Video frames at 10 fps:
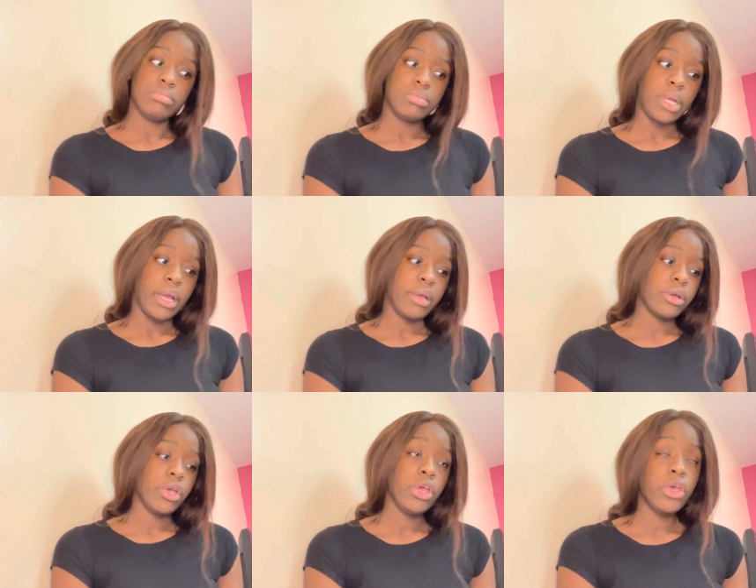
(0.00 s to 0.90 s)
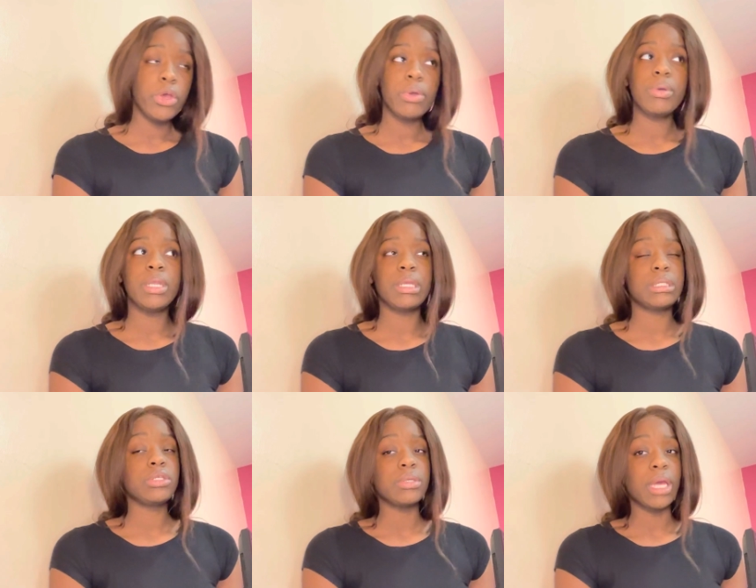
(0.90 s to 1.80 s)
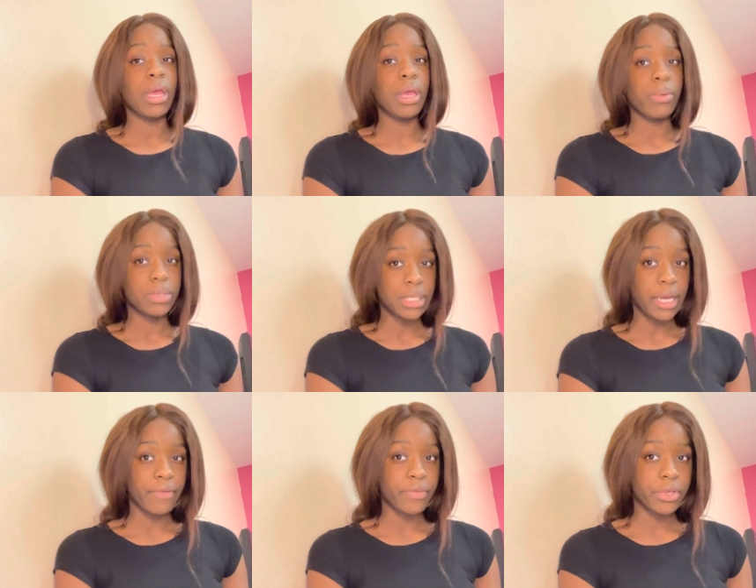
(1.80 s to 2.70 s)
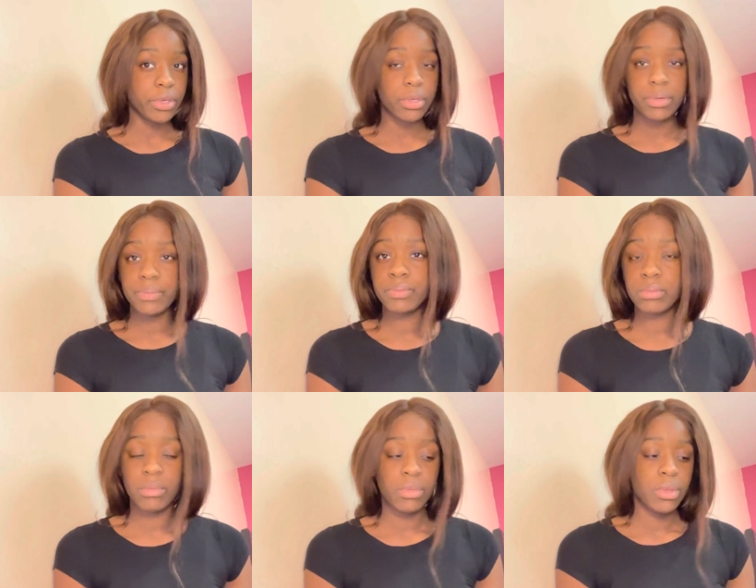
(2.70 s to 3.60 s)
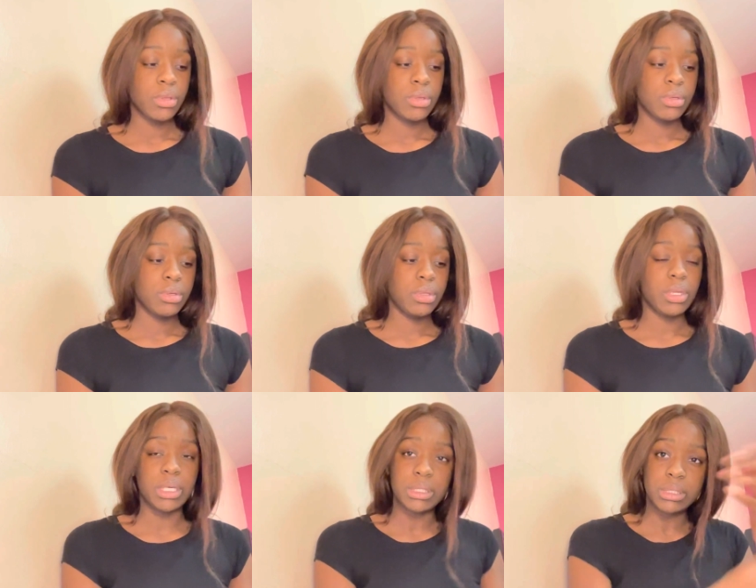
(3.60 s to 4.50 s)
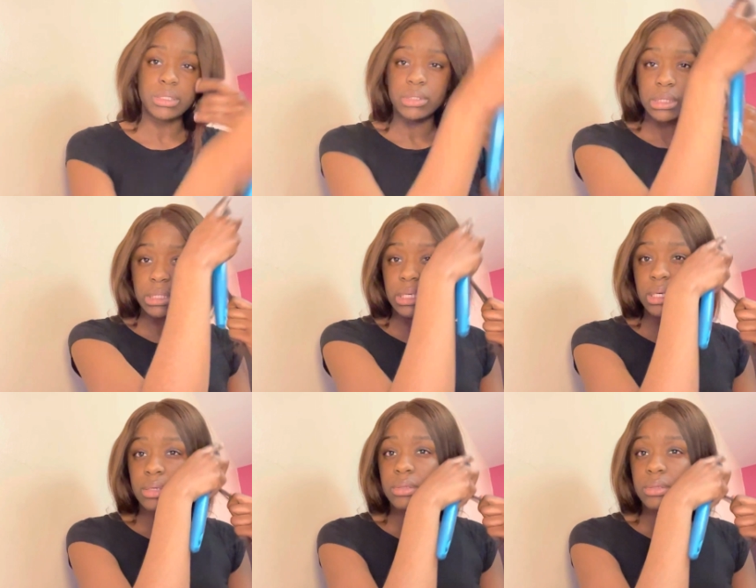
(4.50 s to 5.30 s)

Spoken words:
Like, who in this UK would die for you? Like, seriously.